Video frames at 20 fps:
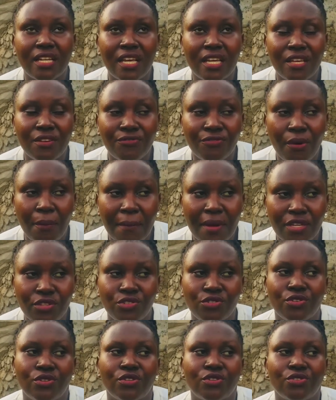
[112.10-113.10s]

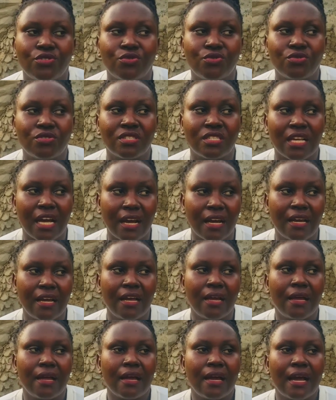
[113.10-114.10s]
information user
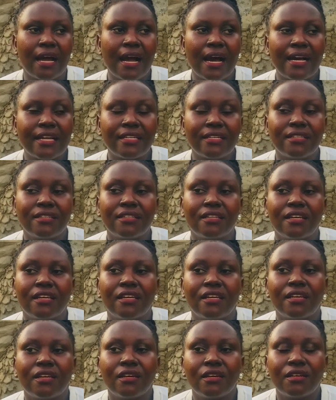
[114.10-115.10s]
can
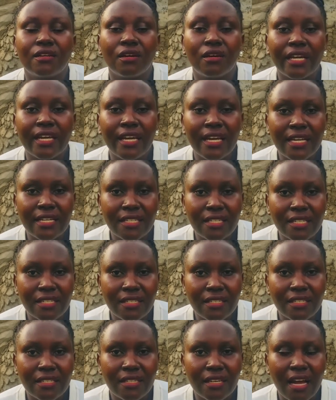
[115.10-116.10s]
get
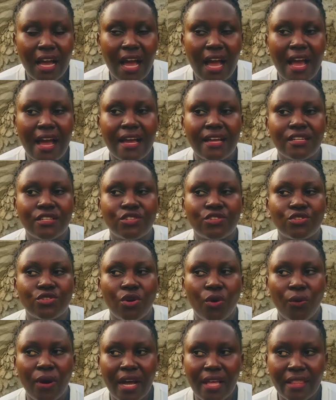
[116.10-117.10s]
and
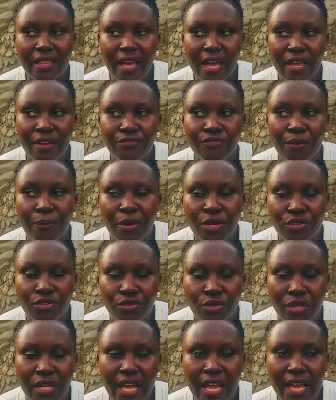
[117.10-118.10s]
store their
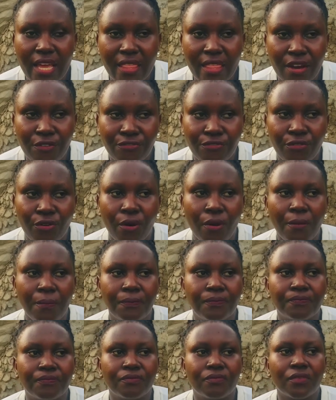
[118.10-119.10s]
information either for
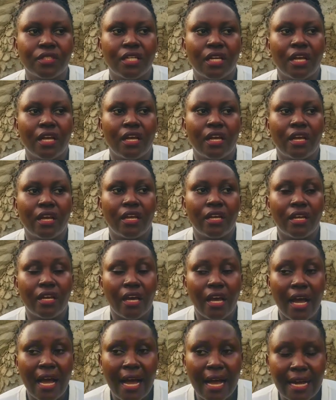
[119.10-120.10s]

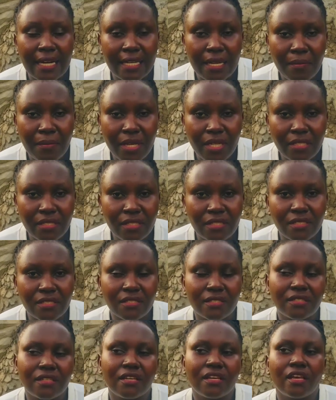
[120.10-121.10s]
academics,